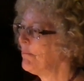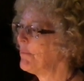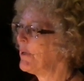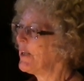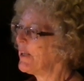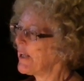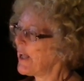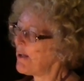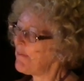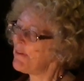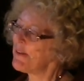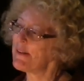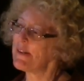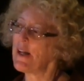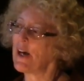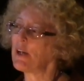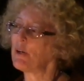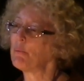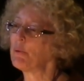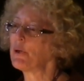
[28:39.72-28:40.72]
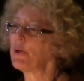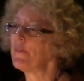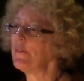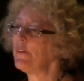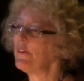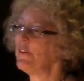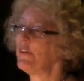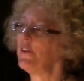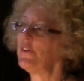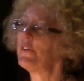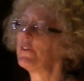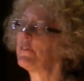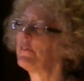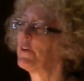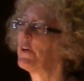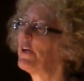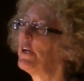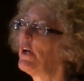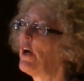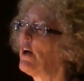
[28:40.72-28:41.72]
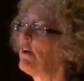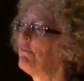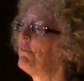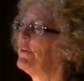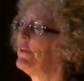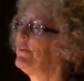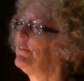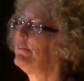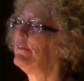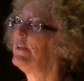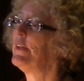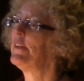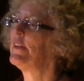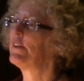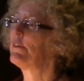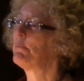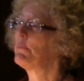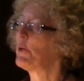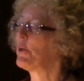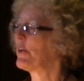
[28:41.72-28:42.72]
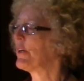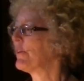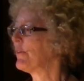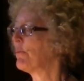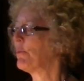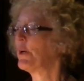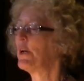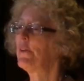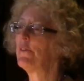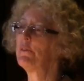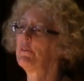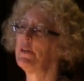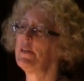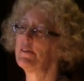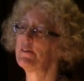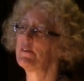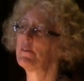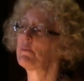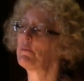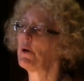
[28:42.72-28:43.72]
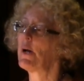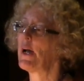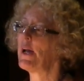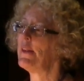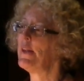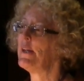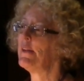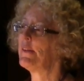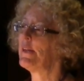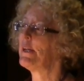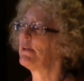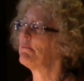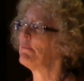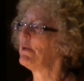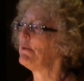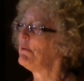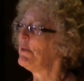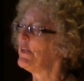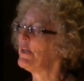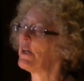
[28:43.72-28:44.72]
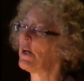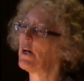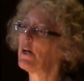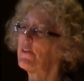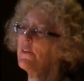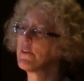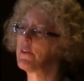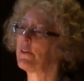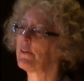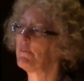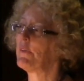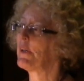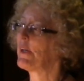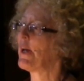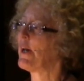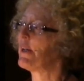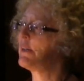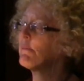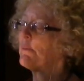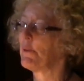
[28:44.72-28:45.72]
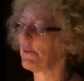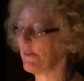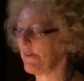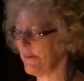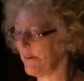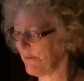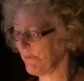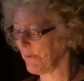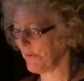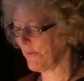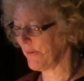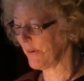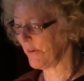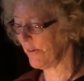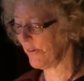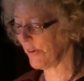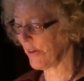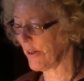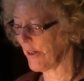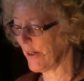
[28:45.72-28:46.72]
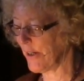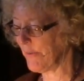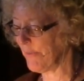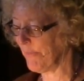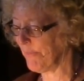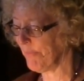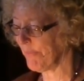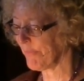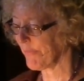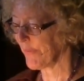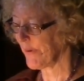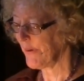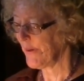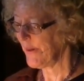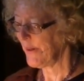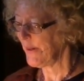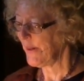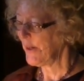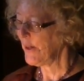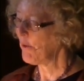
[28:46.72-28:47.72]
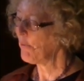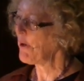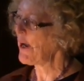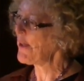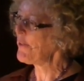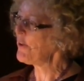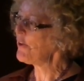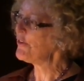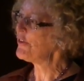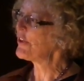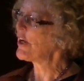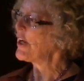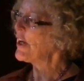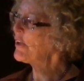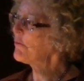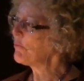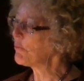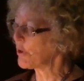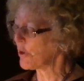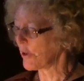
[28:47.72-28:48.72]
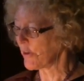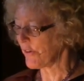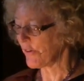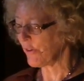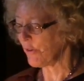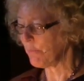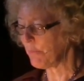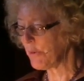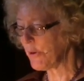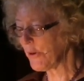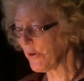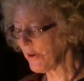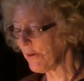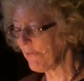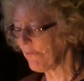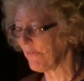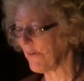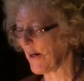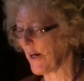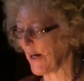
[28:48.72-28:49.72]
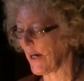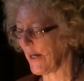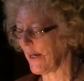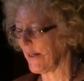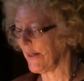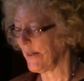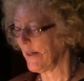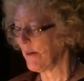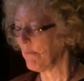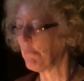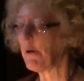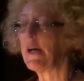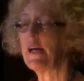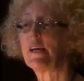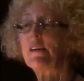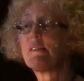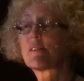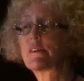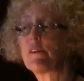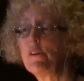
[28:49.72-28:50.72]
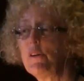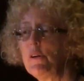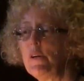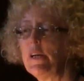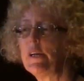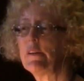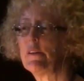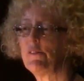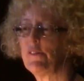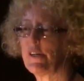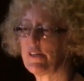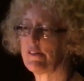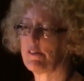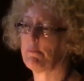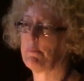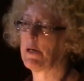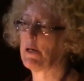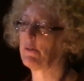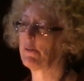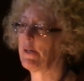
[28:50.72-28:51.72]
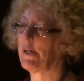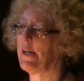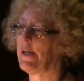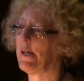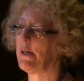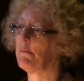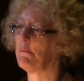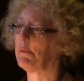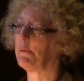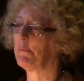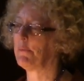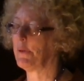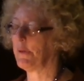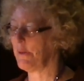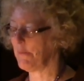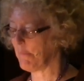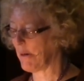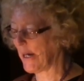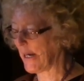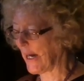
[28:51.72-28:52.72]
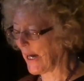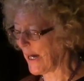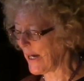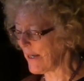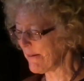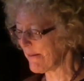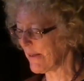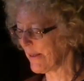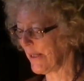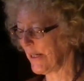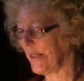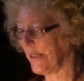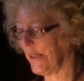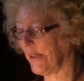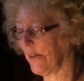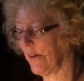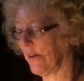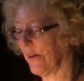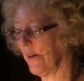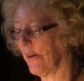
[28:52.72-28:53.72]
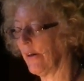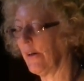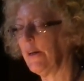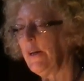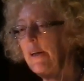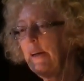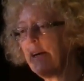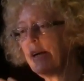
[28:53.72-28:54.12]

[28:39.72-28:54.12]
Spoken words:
But love is not a word that's used very often in this book. It's one of the reasons why they think maybe the author of the gospel is different than John. Rather, John works to purify by excluding the Jezebel camp, by isolating her.